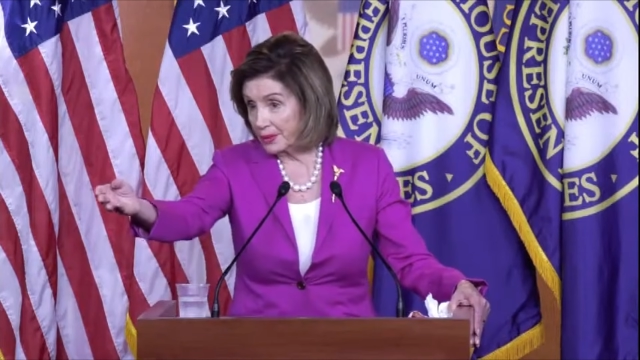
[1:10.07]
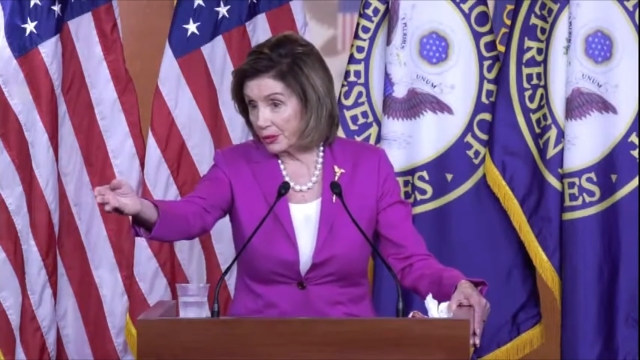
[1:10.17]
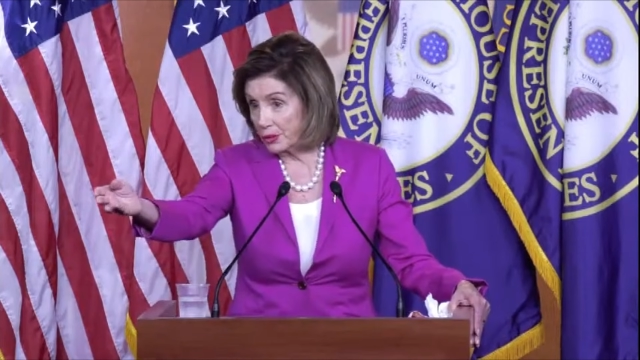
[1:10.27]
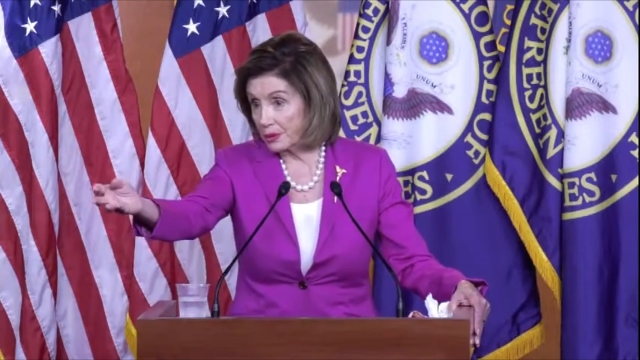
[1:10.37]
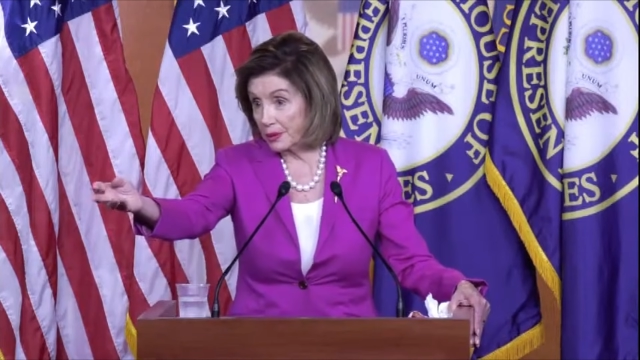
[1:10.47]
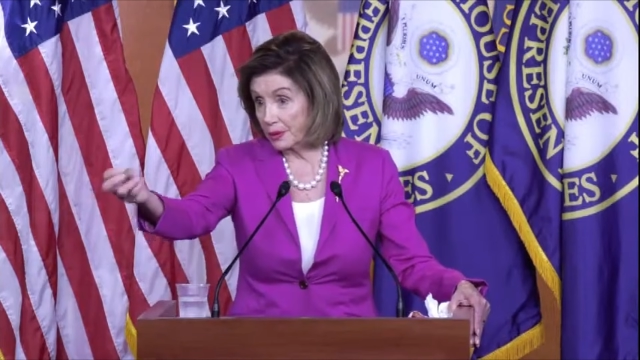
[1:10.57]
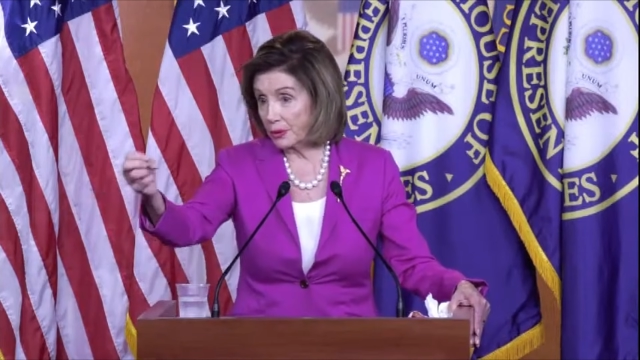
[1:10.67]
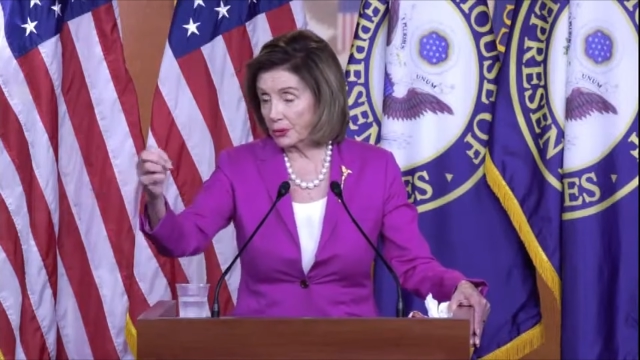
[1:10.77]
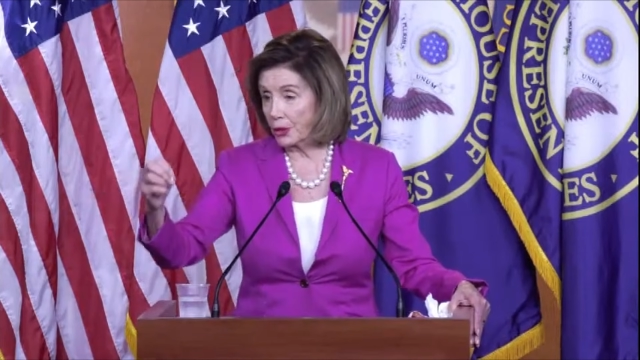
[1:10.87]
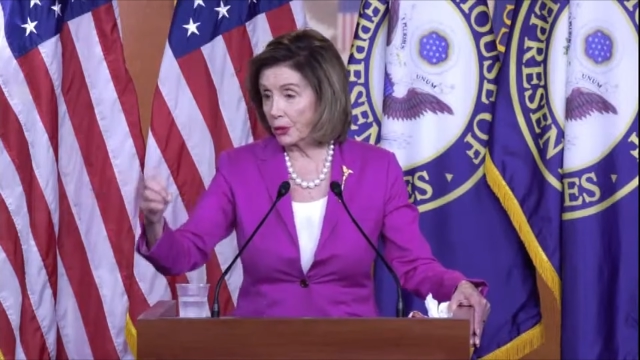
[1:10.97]
to use
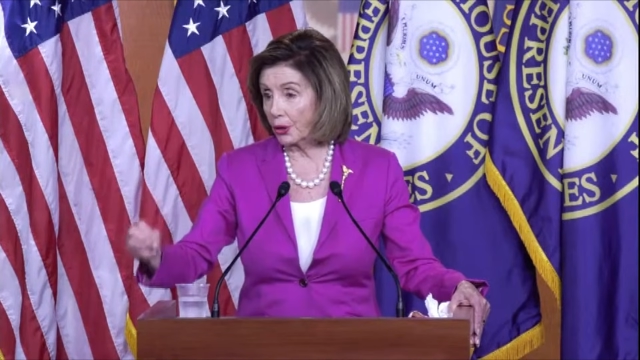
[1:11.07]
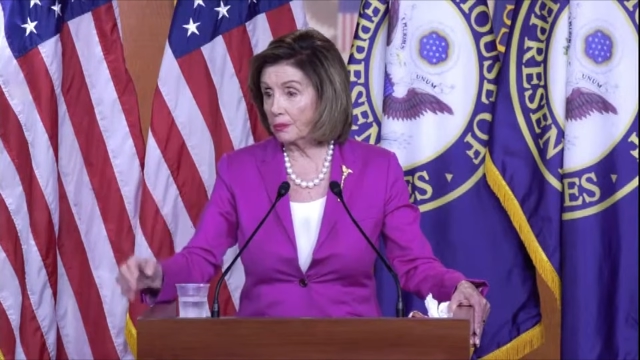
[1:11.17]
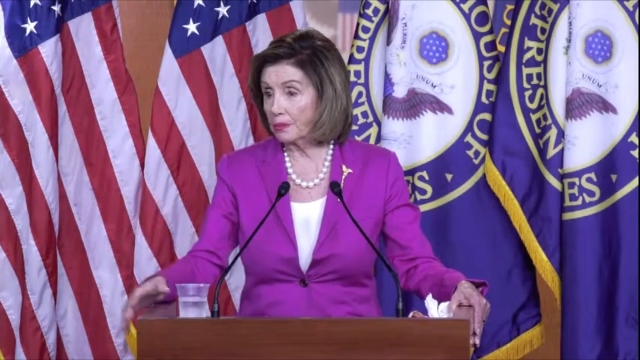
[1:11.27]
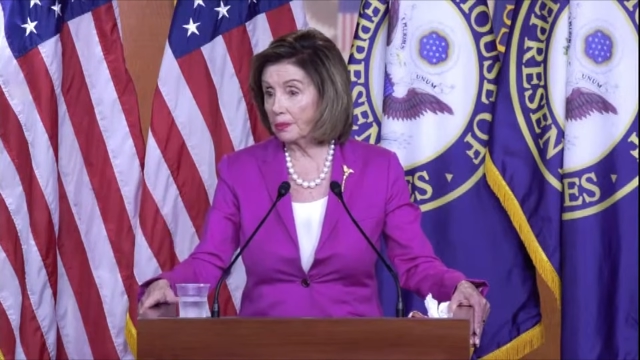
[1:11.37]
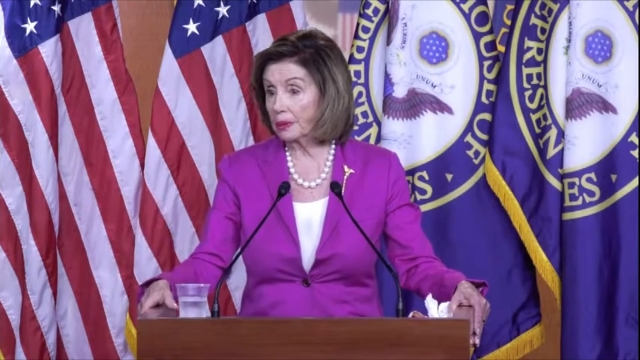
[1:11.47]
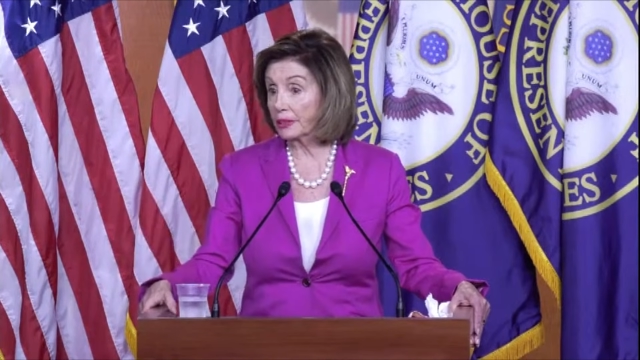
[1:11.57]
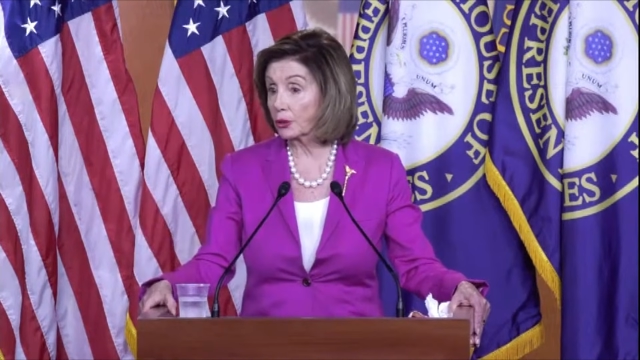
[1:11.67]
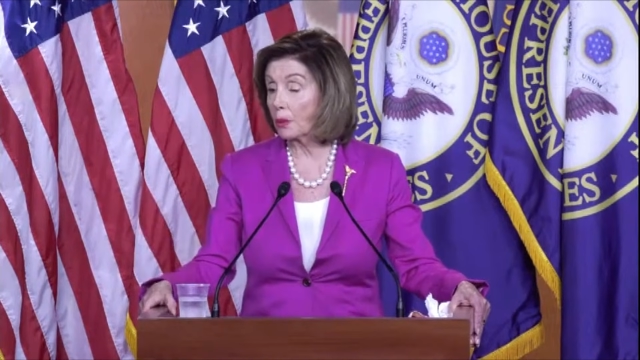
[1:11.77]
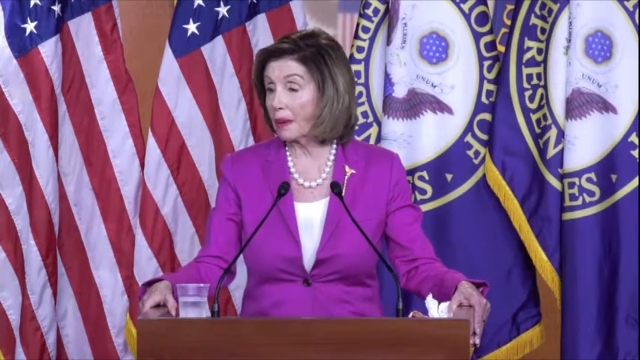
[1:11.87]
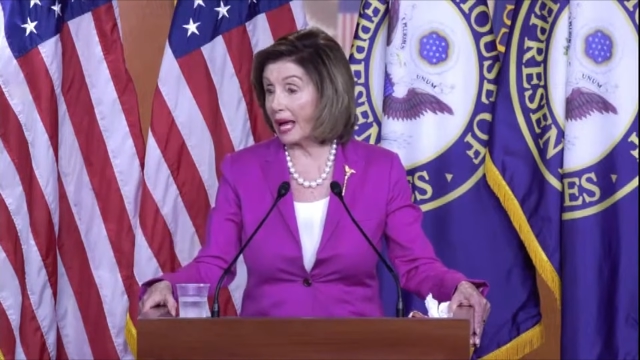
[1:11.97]
your term,
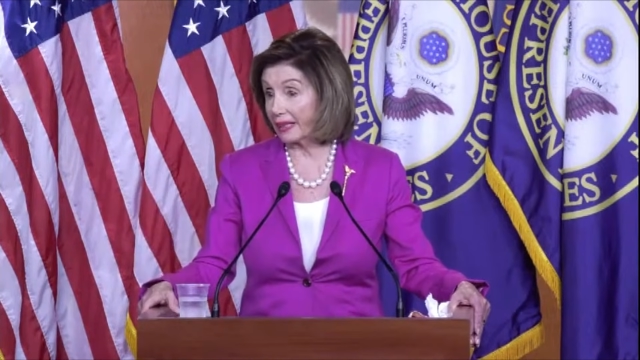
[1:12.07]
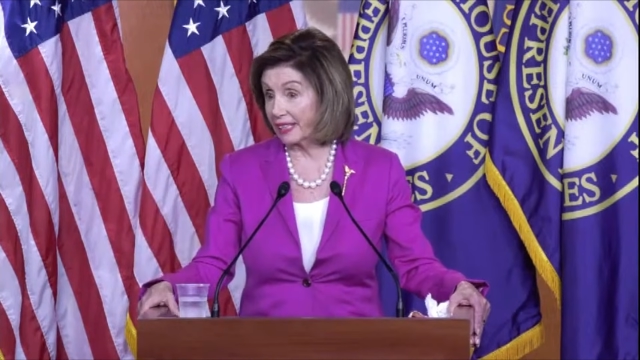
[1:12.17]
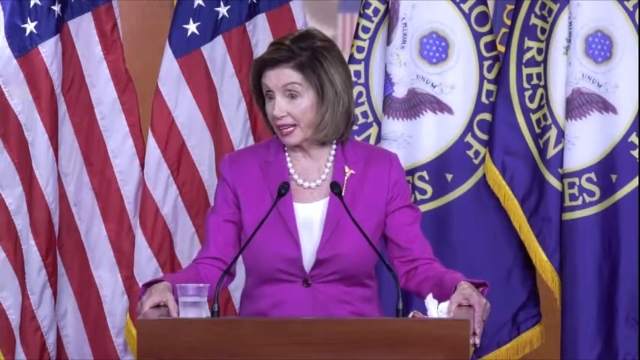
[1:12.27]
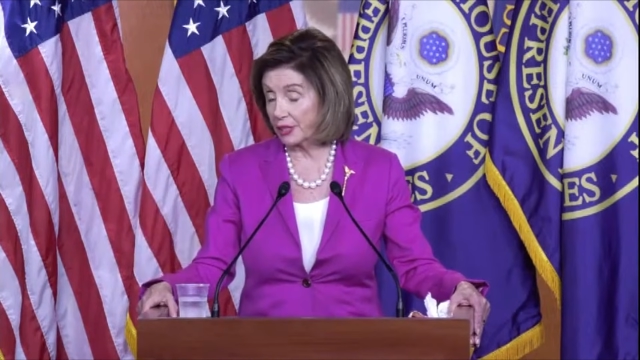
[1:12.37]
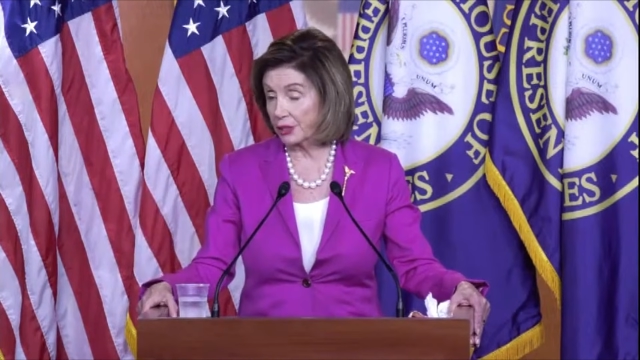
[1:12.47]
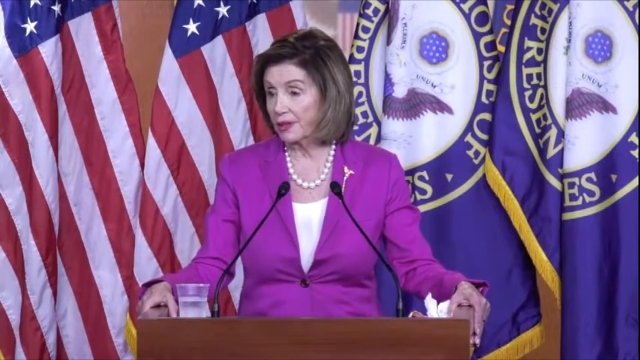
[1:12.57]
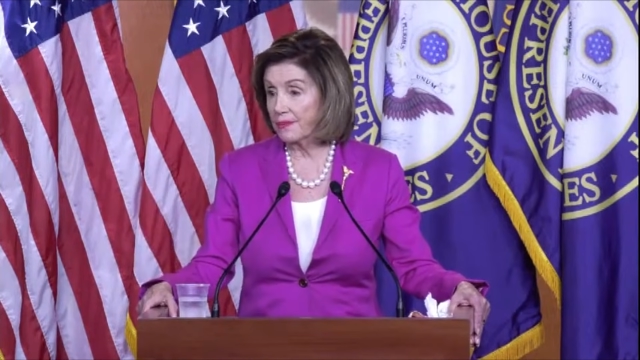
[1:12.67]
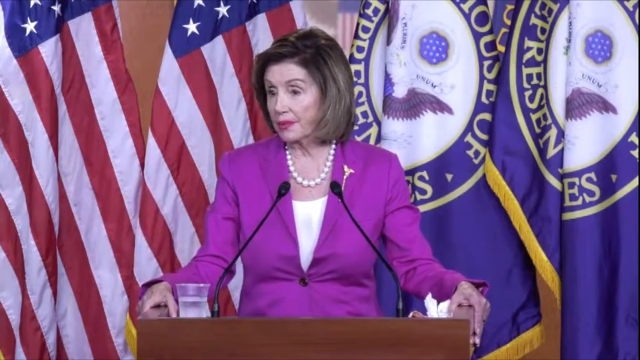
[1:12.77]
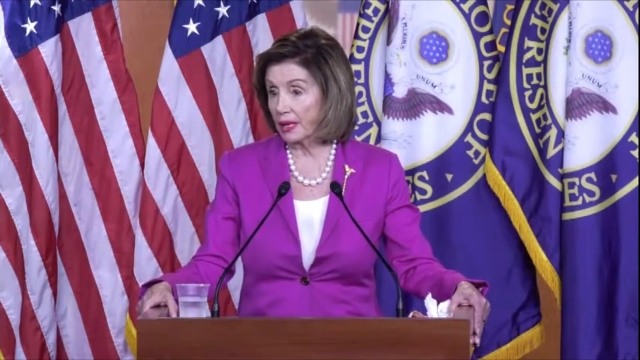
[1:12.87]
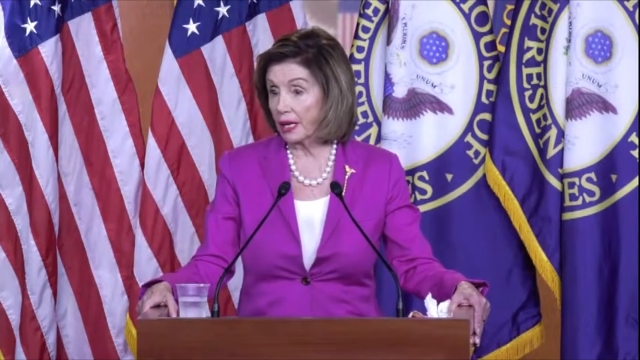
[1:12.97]
political backlash